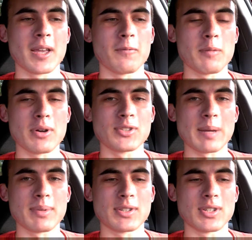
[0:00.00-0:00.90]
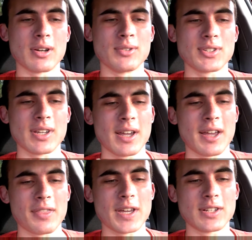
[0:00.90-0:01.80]
with most episodes,
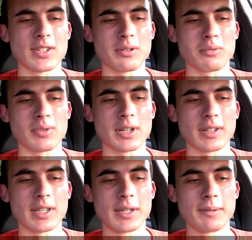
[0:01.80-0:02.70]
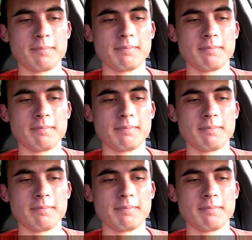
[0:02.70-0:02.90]
they don't really